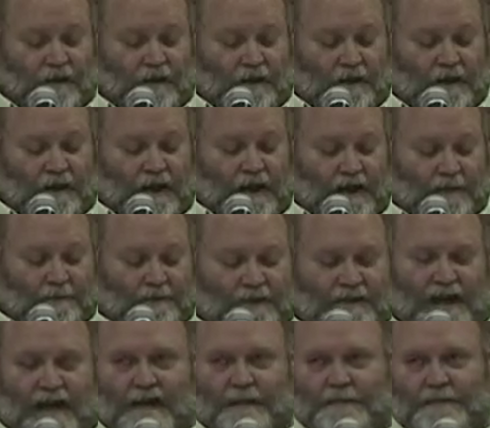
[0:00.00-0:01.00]

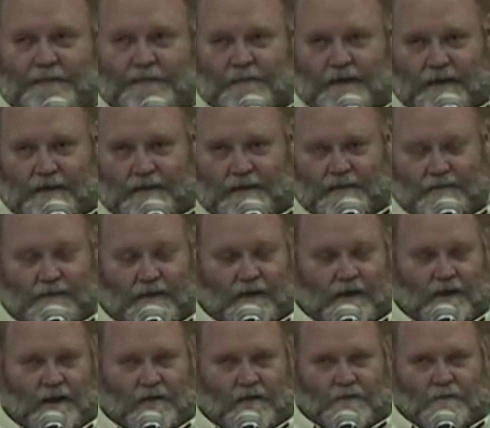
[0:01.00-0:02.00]
Economist Adam Smith,
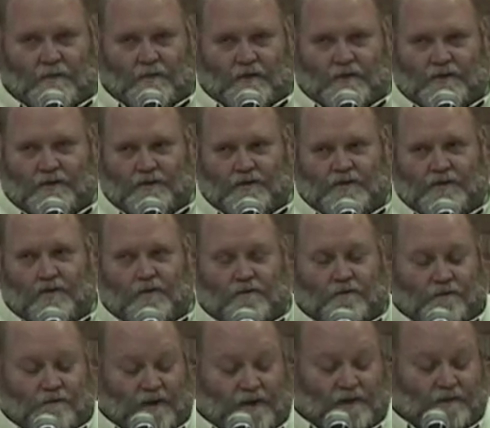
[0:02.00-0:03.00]
another person who's no
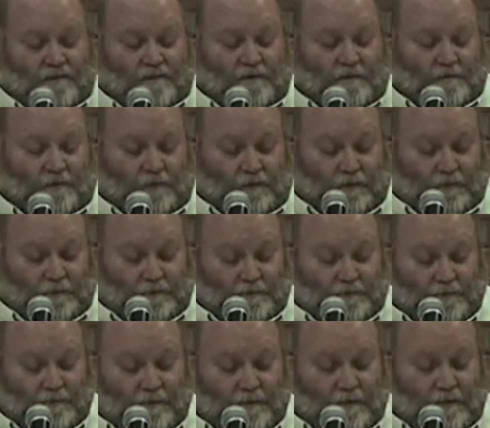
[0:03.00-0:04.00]
friend of liberals,
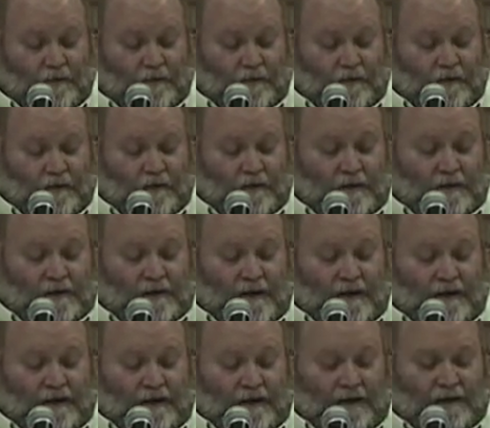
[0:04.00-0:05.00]

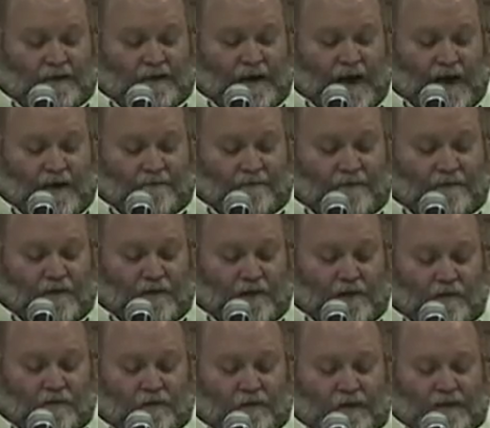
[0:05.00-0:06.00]
said, "It is not very
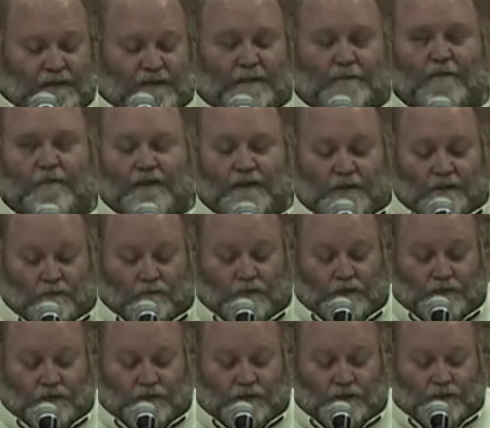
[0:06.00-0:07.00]
unreasonable that the
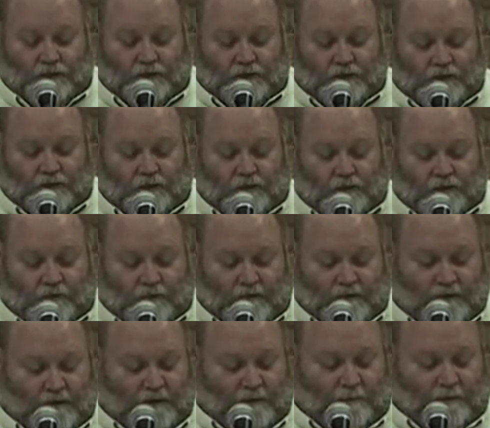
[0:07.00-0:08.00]
rich should
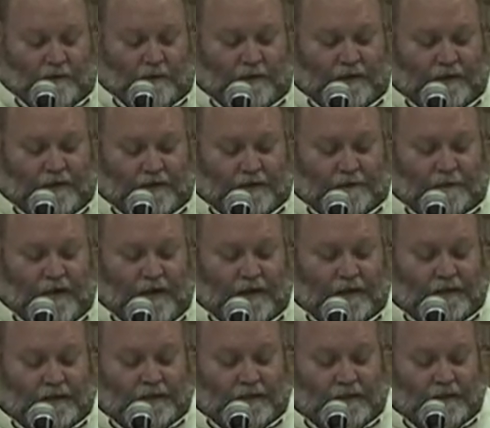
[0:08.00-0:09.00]
contribute to the public
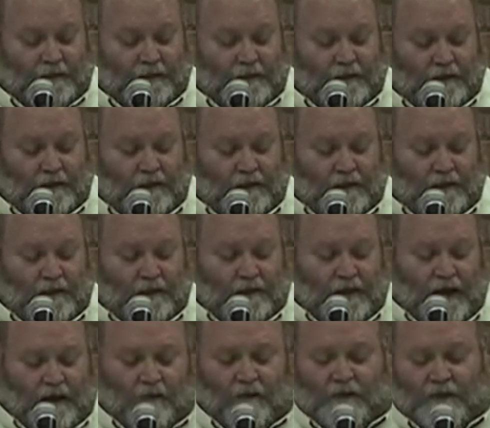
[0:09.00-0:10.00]
expense,
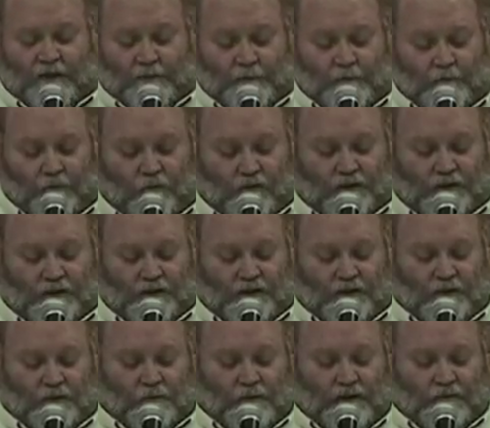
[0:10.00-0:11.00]
not only in proportion to
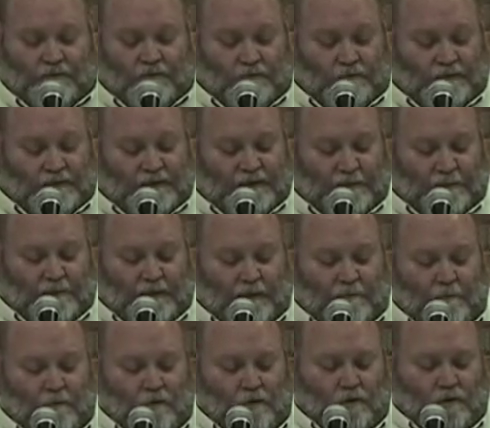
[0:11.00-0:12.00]
their revenue, but
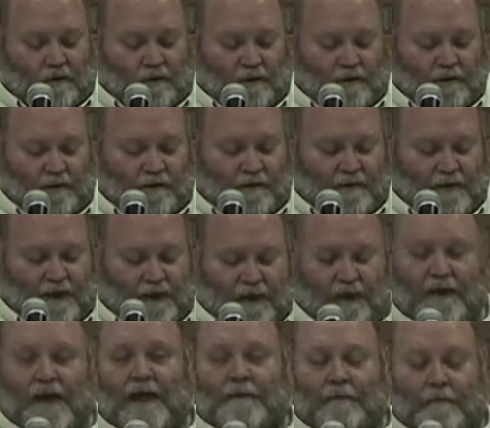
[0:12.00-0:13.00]
something more than
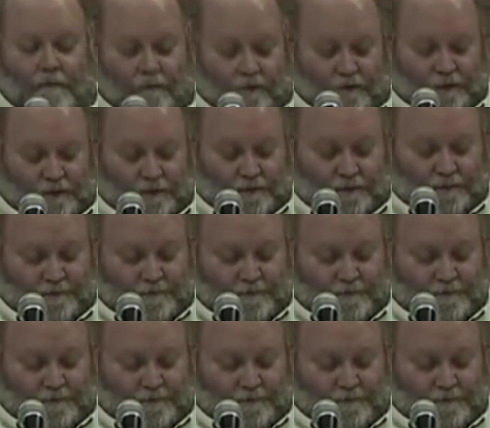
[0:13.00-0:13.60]
in that proportion."